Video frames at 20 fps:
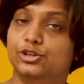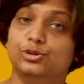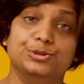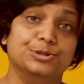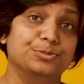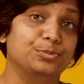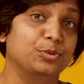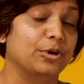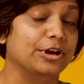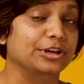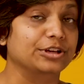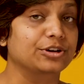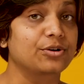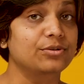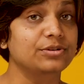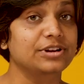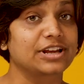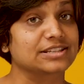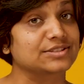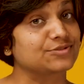You deploy
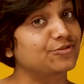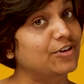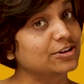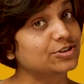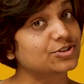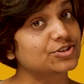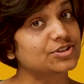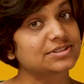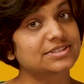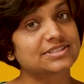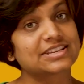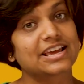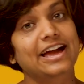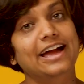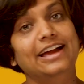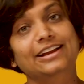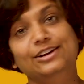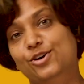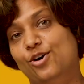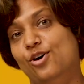code as functions
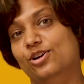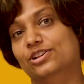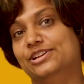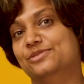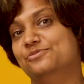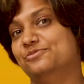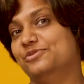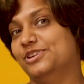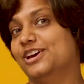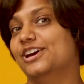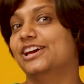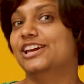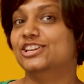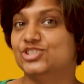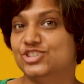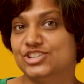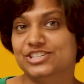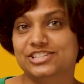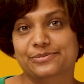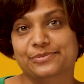and call them via
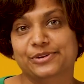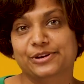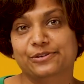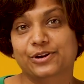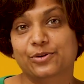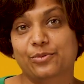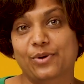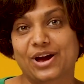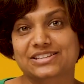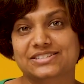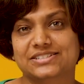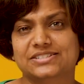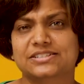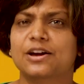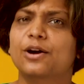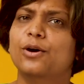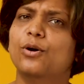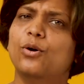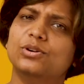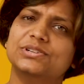HTTP request,